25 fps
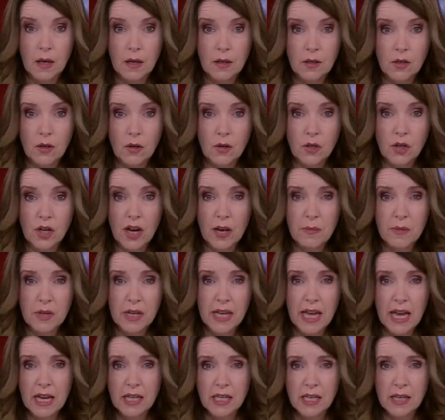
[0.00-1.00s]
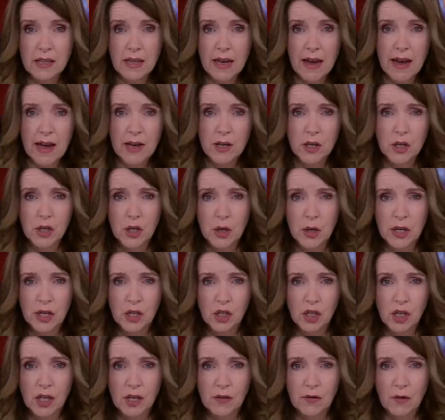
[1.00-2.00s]
Dr. Emma Gatti, there, editor in
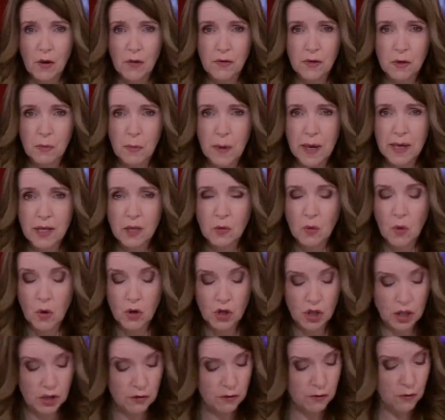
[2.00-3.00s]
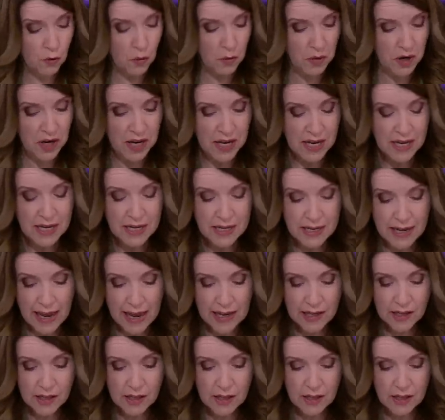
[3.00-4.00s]
chief of Space Watch and a former
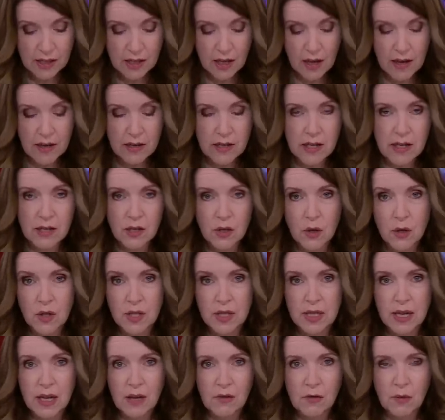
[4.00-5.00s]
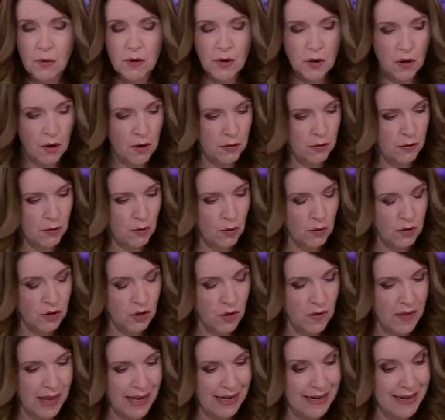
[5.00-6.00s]
NASA scientist herself, with her thoughts
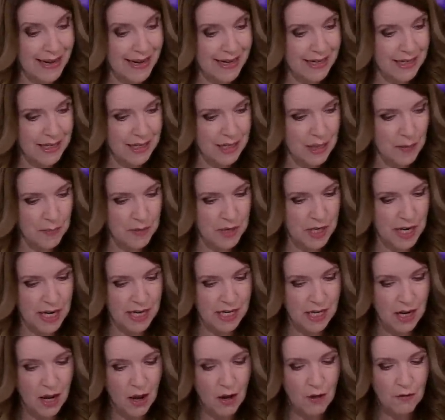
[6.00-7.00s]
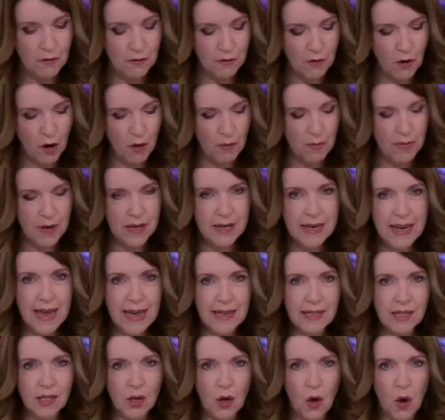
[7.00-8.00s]
on that latest update from
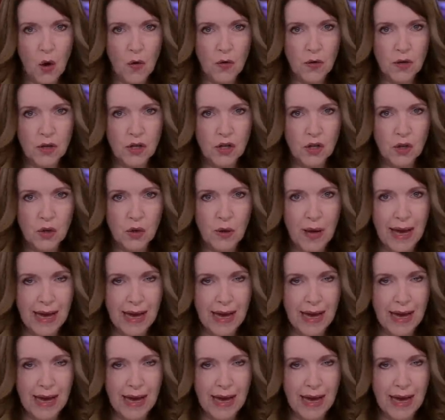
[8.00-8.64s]
NASA on the two